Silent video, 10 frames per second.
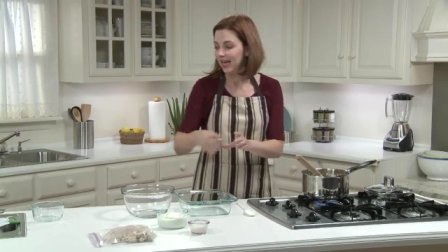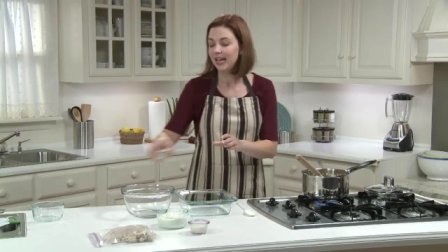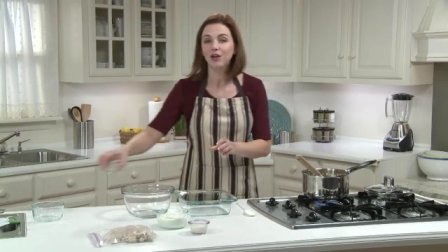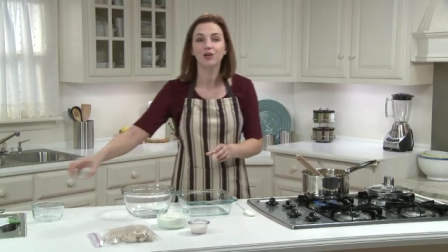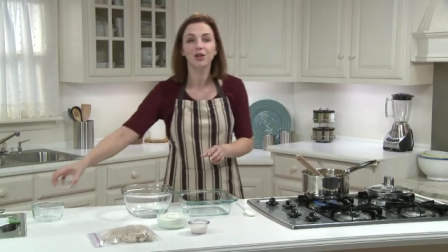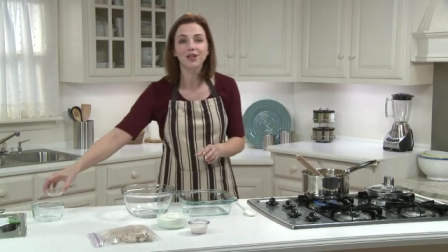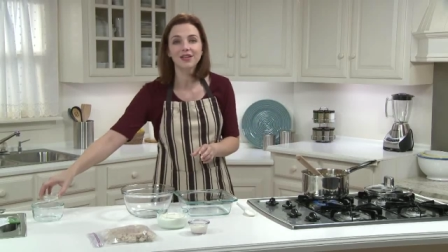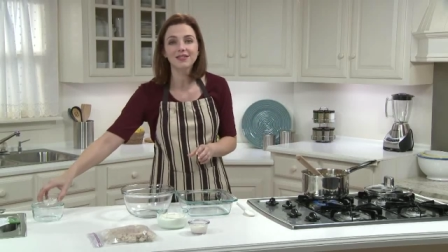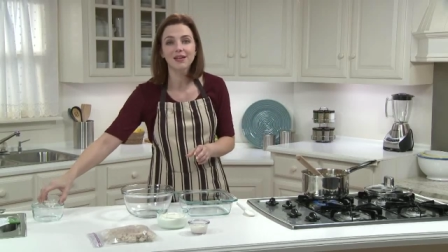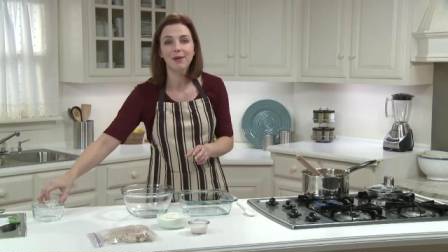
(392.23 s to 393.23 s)
And I'll cook
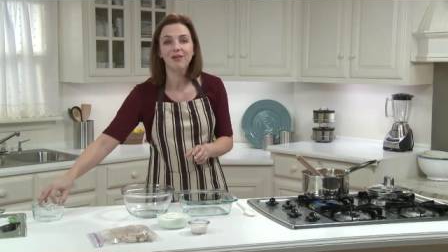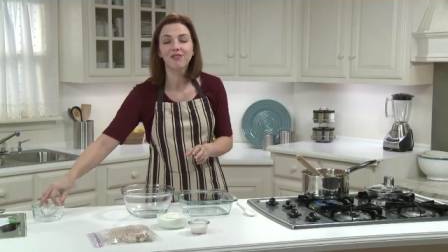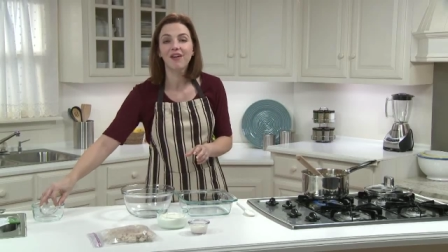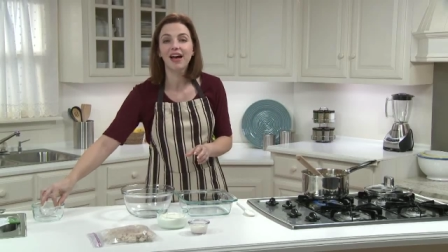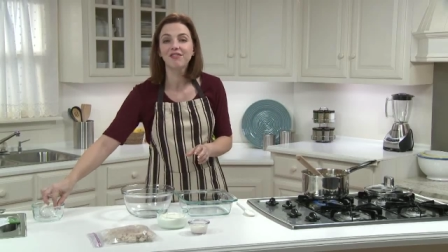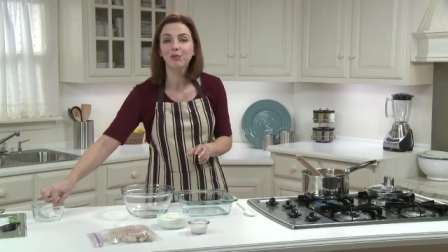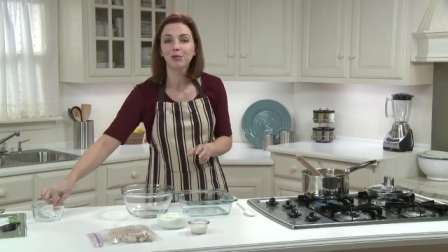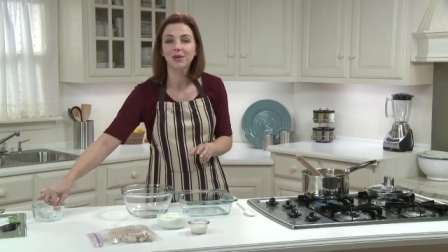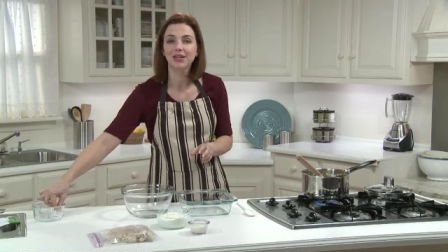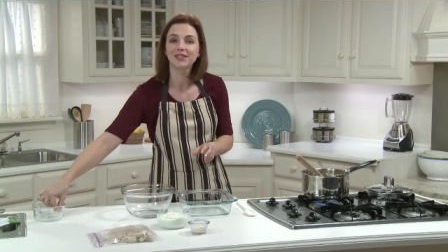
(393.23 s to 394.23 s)
this about five more
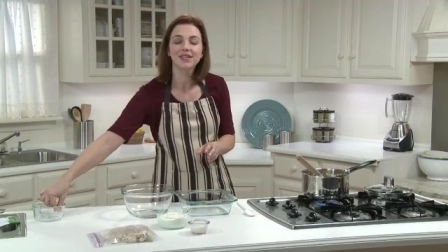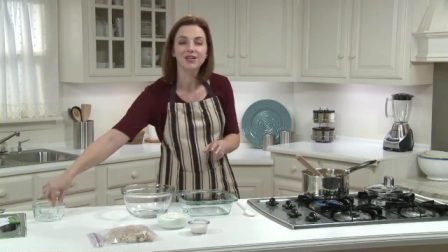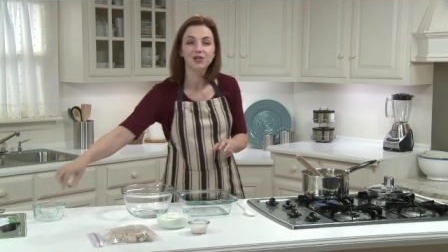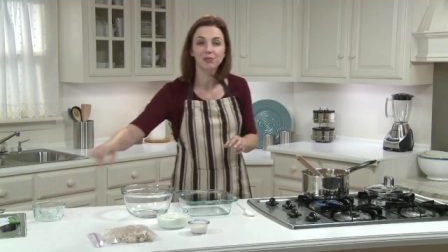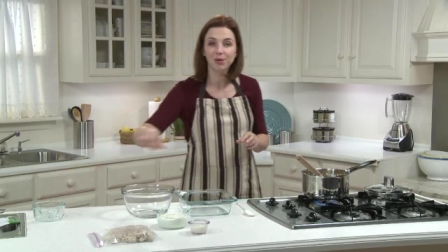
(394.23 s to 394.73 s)
minutes until